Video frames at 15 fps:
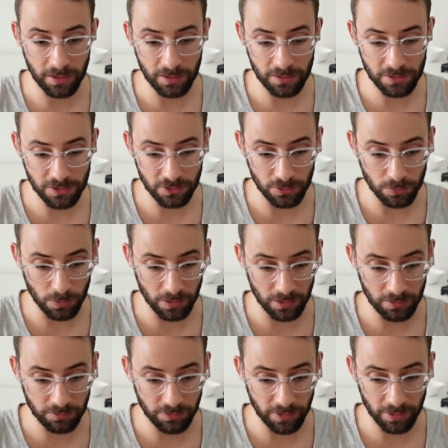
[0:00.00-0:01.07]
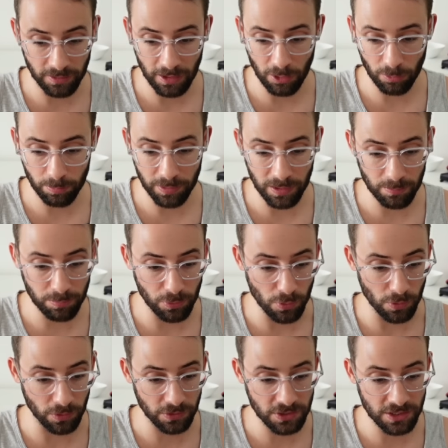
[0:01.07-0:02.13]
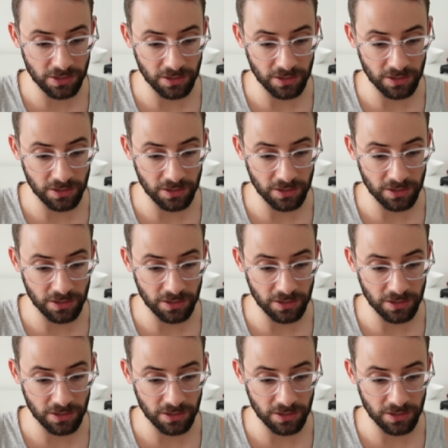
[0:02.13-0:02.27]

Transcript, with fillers: into one of their L P pools,